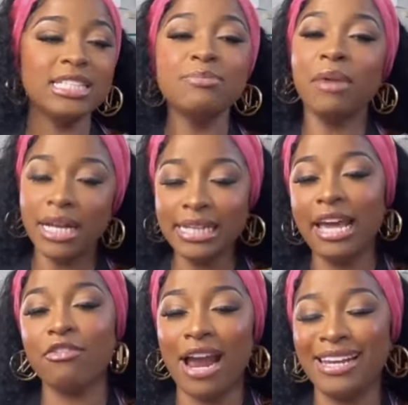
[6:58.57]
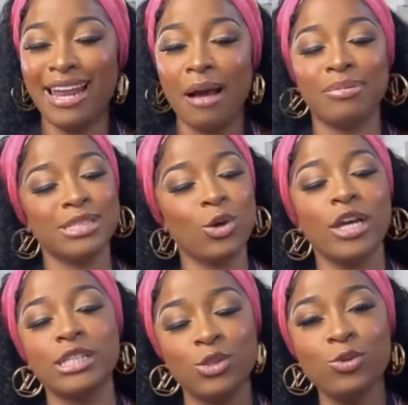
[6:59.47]
It's Monday right now, but
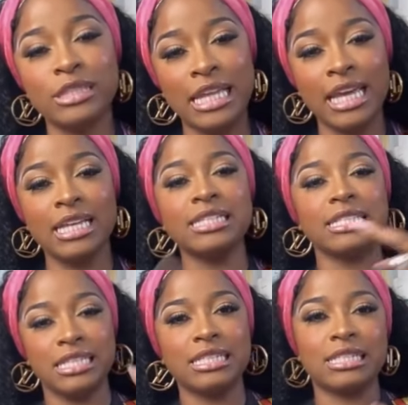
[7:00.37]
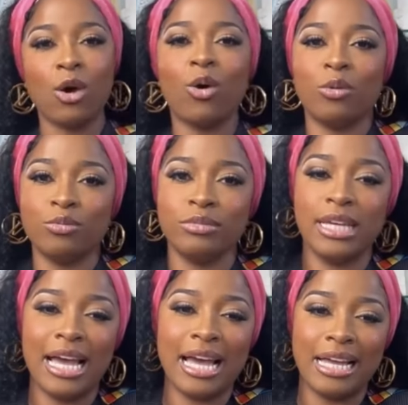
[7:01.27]
Toya Tuesday is going to...
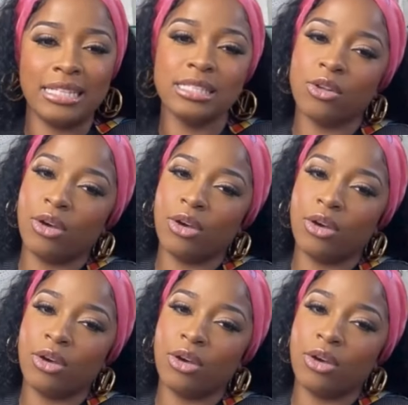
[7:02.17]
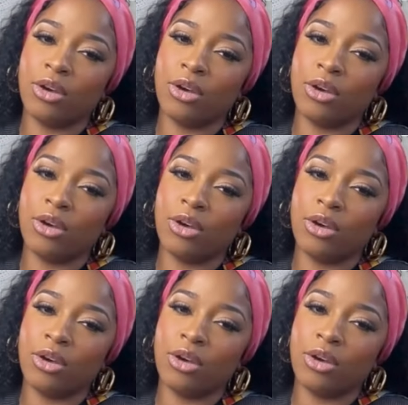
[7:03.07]
Yeah, I got to start coming
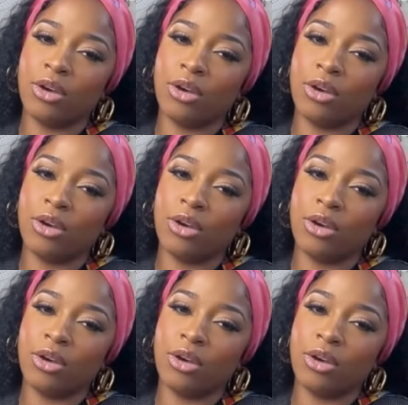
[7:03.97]
back.